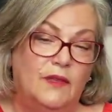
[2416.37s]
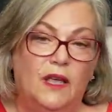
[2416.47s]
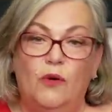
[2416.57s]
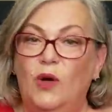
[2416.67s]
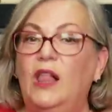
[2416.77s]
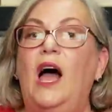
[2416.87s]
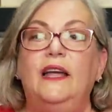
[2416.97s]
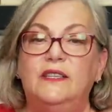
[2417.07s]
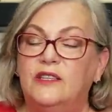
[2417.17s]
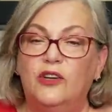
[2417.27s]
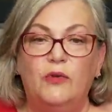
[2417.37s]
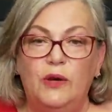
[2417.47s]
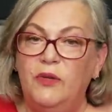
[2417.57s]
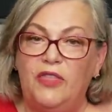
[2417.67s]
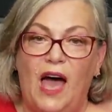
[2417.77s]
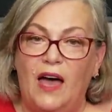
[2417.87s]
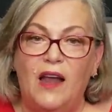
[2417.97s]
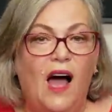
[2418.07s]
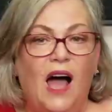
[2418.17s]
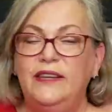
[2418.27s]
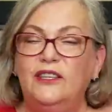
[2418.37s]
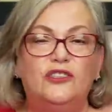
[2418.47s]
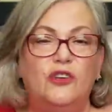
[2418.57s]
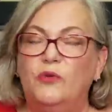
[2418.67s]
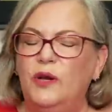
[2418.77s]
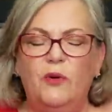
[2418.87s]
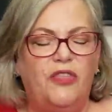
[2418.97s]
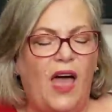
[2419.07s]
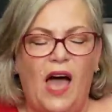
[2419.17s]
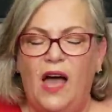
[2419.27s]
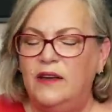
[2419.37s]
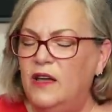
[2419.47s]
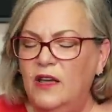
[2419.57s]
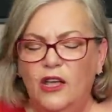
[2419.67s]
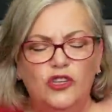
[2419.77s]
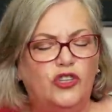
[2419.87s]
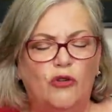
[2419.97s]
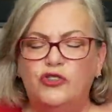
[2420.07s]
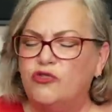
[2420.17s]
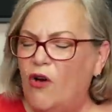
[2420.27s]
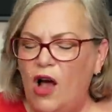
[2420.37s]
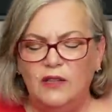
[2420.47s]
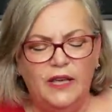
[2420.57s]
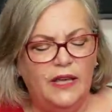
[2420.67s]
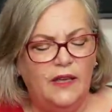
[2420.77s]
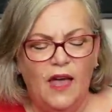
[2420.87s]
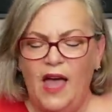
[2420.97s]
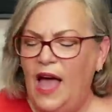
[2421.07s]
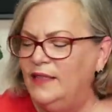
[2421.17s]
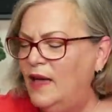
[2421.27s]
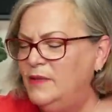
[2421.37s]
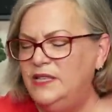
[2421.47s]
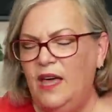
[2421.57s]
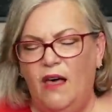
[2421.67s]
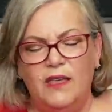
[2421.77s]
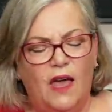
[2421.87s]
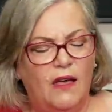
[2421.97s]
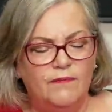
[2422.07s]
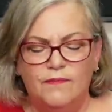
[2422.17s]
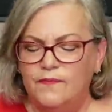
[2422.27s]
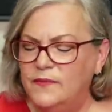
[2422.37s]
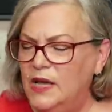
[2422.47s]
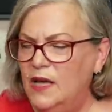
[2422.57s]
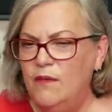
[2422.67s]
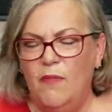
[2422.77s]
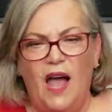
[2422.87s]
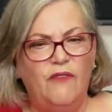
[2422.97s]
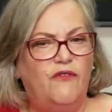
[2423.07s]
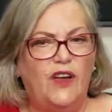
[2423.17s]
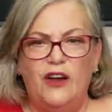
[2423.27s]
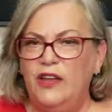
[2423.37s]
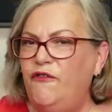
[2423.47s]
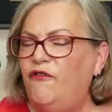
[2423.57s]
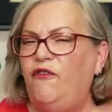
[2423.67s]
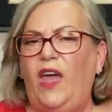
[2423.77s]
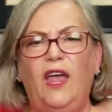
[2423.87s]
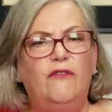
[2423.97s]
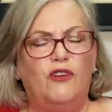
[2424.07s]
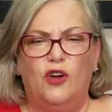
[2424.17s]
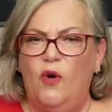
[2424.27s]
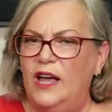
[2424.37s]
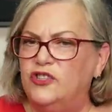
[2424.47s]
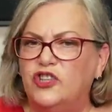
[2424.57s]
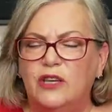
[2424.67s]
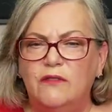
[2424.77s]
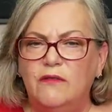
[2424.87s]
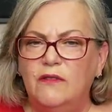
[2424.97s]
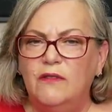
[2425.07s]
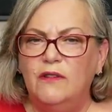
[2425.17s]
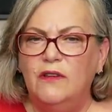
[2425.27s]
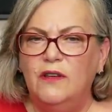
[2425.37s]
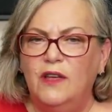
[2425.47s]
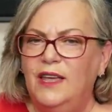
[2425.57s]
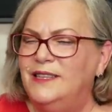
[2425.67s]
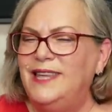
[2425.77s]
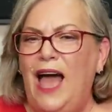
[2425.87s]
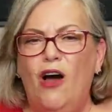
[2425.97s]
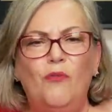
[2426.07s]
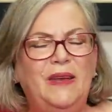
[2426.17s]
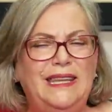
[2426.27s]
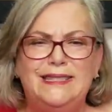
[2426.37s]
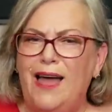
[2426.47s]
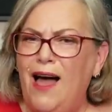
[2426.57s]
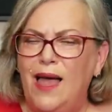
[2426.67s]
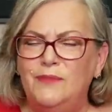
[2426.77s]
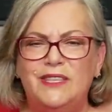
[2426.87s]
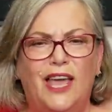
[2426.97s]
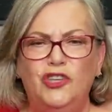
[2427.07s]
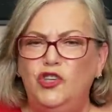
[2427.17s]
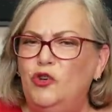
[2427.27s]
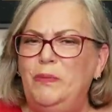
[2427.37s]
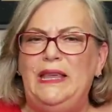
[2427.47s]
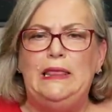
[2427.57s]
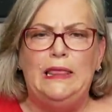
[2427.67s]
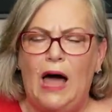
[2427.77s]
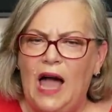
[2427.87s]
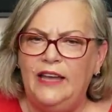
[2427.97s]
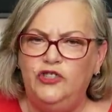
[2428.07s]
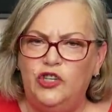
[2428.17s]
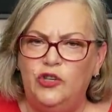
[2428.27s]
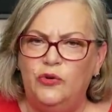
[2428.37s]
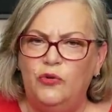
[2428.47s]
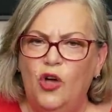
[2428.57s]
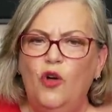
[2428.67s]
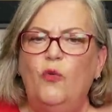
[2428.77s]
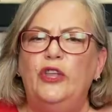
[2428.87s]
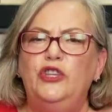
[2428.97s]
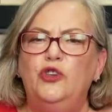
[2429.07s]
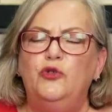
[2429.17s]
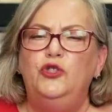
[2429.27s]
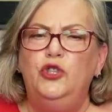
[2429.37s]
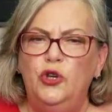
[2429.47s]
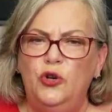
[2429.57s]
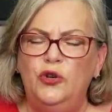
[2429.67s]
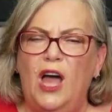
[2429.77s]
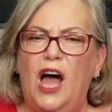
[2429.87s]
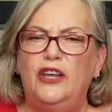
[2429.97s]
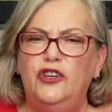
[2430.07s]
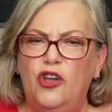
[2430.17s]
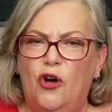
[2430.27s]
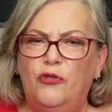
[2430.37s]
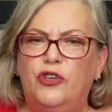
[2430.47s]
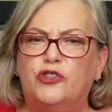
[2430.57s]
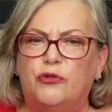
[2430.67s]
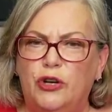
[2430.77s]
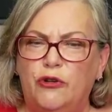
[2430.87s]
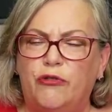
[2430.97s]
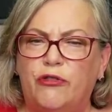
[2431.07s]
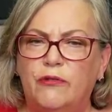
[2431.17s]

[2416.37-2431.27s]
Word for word: Well, I disagree with that. I disagree with that so strongly. And let me tell you, my very favorite question is how many times can you be lied to when you do not know the truth?